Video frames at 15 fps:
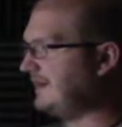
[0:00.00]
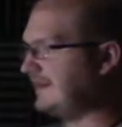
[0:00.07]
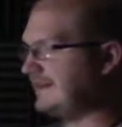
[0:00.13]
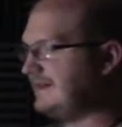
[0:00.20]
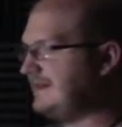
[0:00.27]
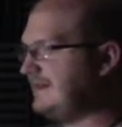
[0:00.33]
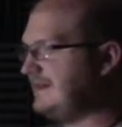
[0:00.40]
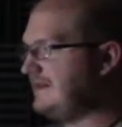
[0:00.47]

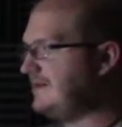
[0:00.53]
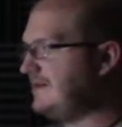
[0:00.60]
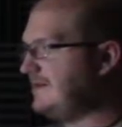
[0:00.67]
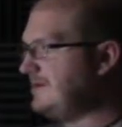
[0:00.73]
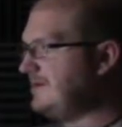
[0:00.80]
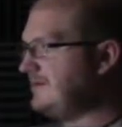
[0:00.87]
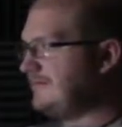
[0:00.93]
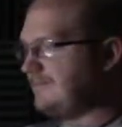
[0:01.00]
cost
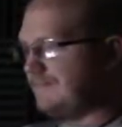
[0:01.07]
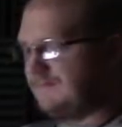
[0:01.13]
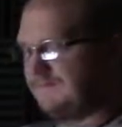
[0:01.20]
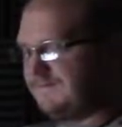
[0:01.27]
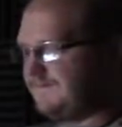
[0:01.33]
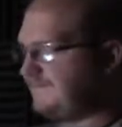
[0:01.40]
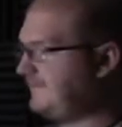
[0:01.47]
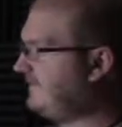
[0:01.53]
conscious is
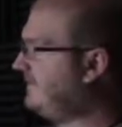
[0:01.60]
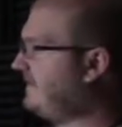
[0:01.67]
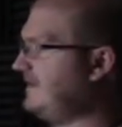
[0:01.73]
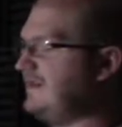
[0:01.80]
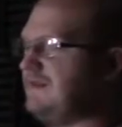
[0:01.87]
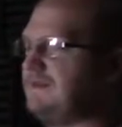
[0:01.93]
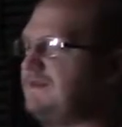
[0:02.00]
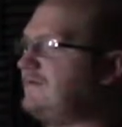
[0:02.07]
is fine.
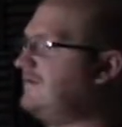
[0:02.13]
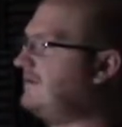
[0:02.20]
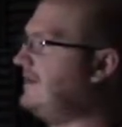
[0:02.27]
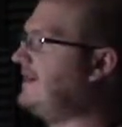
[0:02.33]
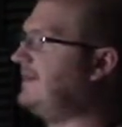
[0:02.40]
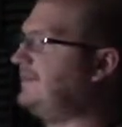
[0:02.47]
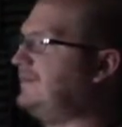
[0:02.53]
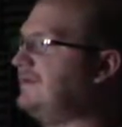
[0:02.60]
It's
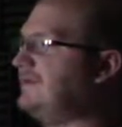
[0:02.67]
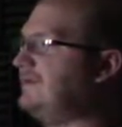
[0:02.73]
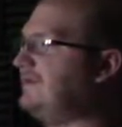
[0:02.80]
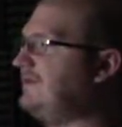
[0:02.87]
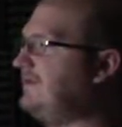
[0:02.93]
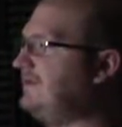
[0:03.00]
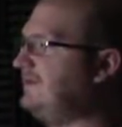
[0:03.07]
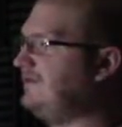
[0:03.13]
great, but, but
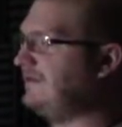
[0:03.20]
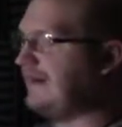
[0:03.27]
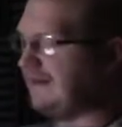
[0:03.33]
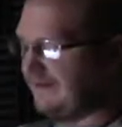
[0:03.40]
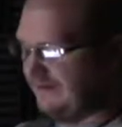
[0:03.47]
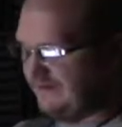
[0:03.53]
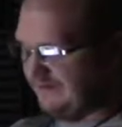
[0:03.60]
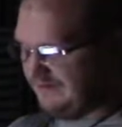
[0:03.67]
you, you gotta,
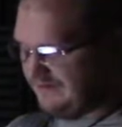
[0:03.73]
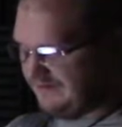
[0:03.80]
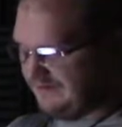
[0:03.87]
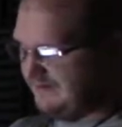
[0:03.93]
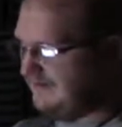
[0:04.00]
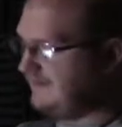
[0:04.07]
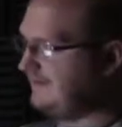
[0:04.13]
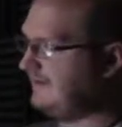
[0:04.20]
have to
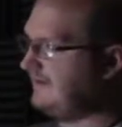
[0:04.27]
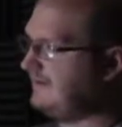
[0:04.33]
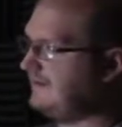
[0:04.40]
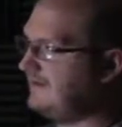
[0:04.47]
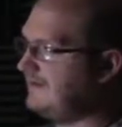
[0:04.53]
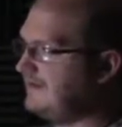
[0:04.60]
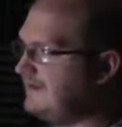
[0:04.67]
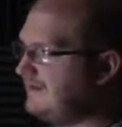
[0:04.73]
you
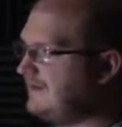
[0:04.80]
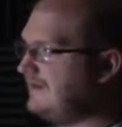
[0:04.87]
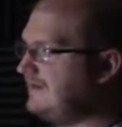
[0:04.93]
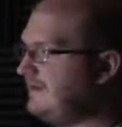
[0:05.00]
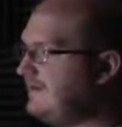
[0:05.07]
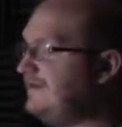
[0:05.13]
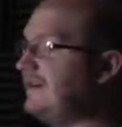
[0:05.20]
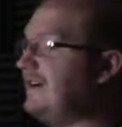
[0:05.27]
have to
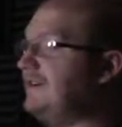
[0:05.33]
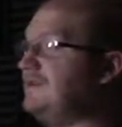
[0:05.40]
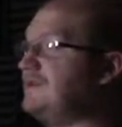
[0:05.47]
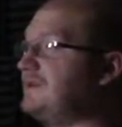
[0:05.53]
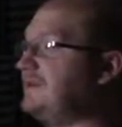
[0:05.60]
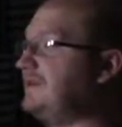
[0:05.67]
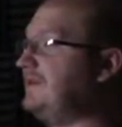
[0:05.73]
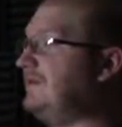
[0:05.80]
you gotta do quality.
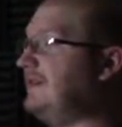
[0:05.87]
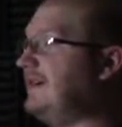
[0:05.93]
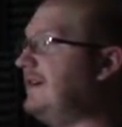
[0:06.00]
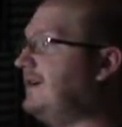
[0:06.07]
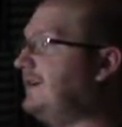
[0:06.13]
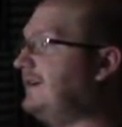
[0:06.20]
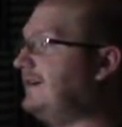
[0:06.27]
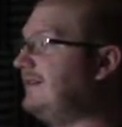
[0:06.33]
some Q and
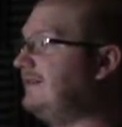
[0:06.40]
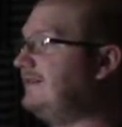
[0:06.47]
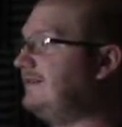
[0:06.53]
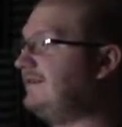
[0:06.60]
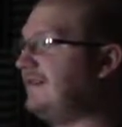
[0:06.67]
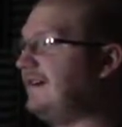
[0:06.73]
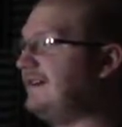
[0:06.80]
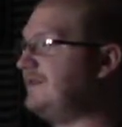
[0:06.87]
A, man. Yeah,
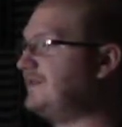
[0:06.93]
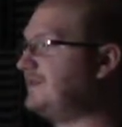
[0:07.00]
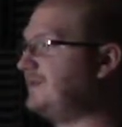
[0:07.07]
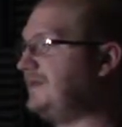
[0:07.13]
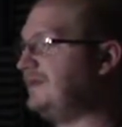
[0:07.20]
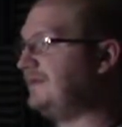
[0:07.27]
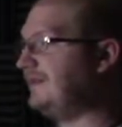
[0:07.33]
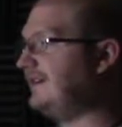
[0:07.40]
you gotta do some
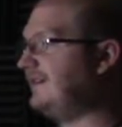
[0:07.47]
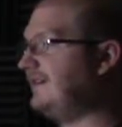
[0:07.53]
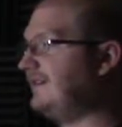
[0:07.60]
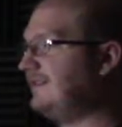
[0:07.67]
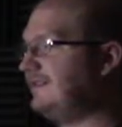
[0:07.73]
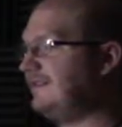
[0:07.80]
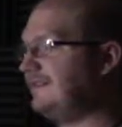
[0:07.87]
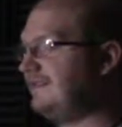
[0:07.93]
Q and A,
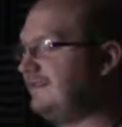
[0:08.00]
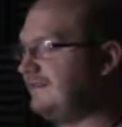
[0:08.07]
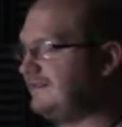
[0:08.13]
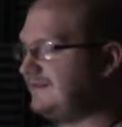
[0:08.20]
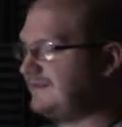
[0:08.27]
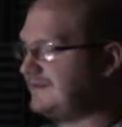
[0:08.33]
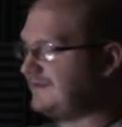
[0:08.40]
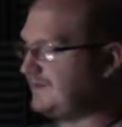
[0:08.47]

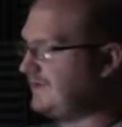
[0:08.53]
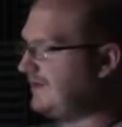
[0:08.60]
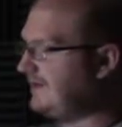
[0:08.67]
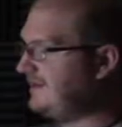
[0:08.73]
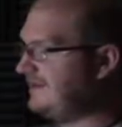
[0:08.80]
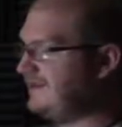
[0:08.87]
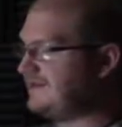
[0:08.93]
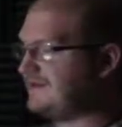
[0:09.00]
some
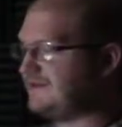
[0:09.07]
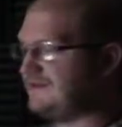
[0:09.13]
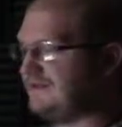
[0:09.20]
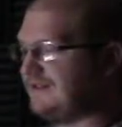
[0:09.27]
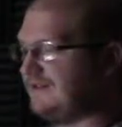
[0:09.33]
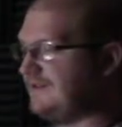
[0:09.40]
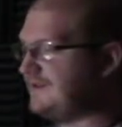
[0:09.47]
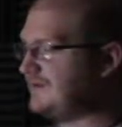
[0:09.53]
quality insurance.
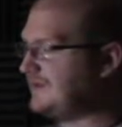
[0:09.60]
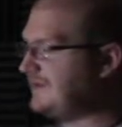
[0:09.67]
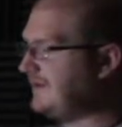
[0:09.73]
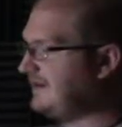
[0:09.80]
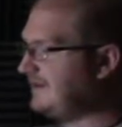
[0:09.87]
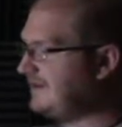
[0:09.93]
You gotta do some quality